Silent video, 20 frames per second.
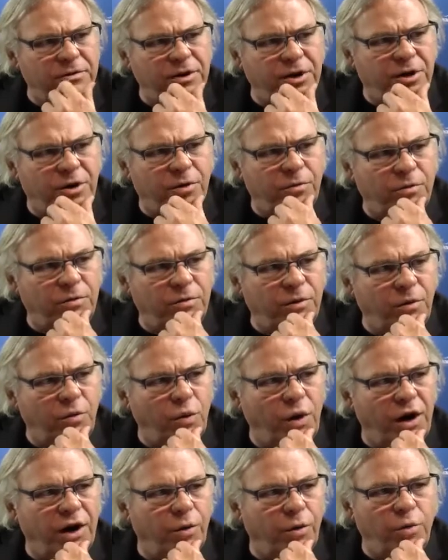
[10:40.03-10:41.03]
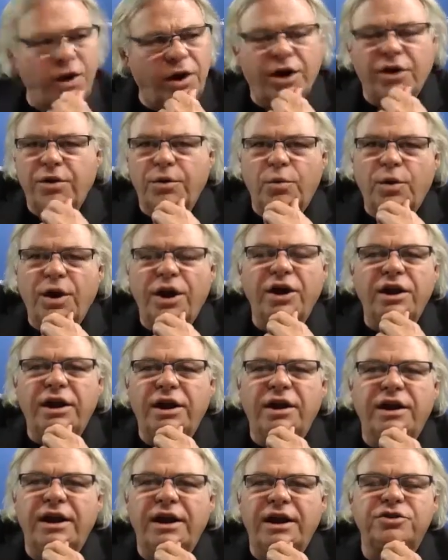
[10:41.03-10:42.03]
where do
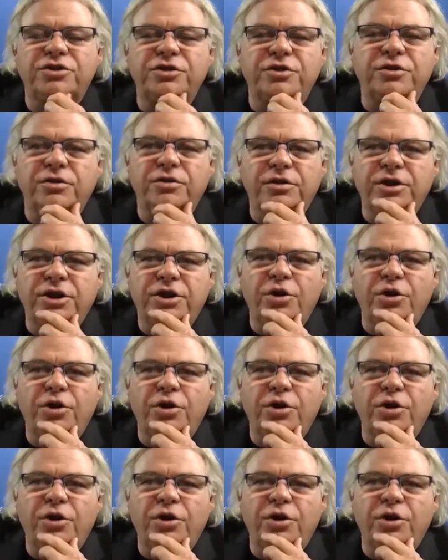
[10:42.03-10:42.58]
you get you